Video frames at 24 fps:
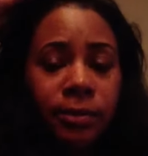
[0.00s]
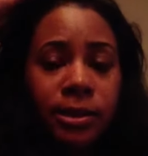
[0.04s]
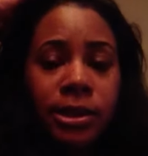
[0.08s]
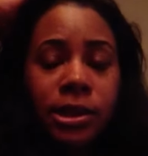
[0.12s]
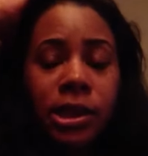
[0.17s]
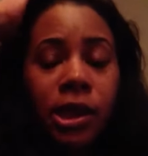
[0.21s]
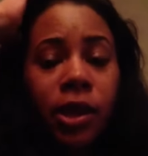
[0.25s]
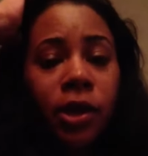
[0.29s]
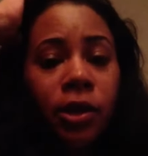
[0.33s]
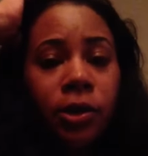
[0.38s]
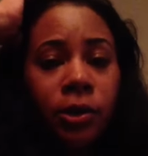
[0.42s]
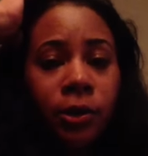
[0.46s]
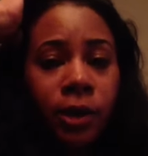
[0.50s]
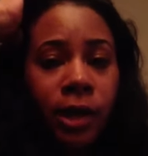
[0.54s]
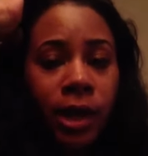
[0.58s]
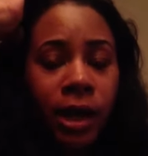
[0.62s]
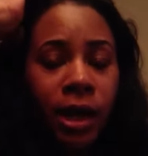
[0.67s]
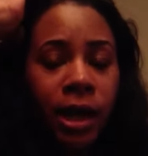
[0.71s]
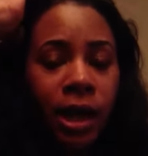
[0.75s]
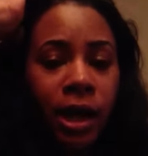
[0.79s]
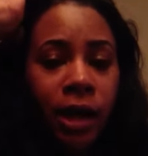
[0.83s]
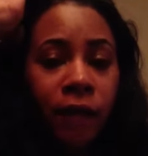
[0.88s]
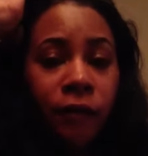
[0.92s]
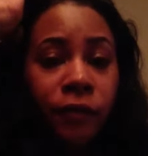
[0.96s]
So,
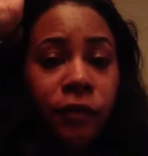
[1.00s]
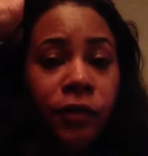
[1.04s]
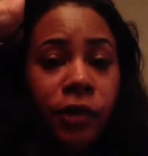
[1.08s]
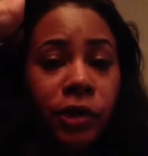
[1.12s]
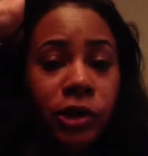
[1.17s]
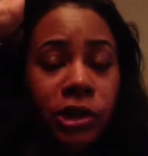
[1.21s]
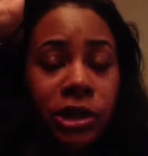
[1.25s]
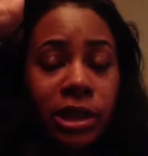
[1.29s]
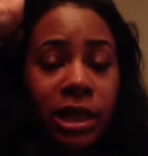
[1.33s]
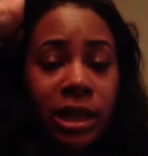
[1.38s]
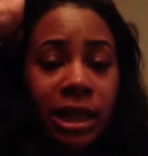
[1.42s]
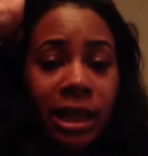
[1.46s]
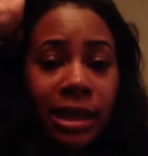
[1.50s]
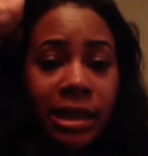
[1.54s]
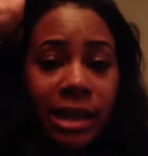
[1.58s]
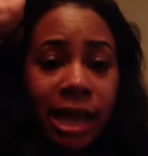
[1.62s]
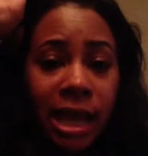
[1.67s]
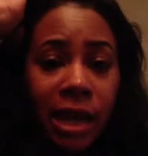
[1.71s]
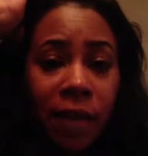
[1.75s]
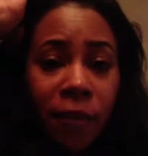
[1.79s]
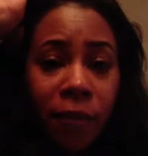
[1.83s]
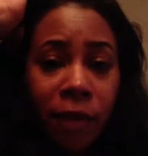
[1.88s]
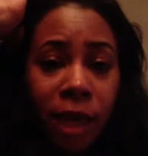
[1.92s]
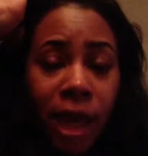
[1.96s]
unfortunately, that's
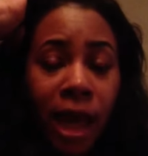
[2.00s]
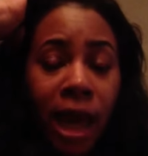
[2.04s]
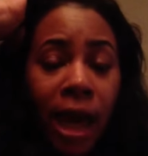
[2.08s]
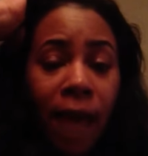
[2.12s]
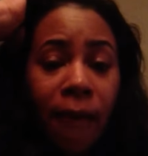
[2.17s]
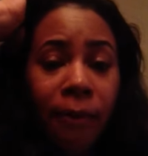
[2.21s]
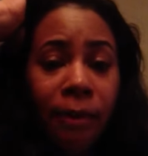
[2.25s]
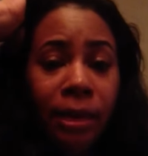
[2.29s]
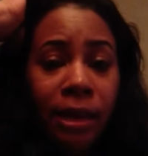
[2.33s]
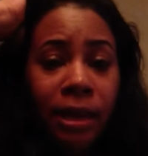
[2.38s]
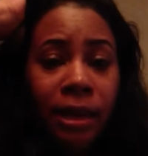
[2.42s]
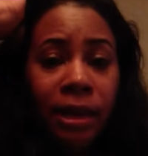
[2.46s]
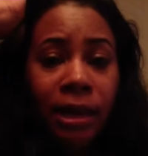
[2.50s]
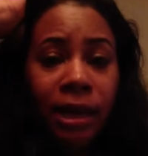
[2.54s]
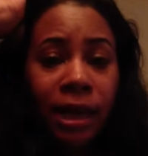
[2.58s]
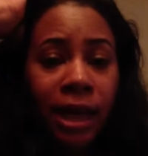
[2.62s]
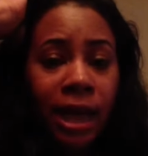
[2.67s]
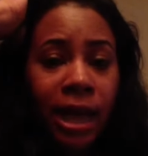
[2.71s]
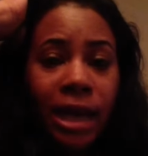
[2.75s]
kind of what happened.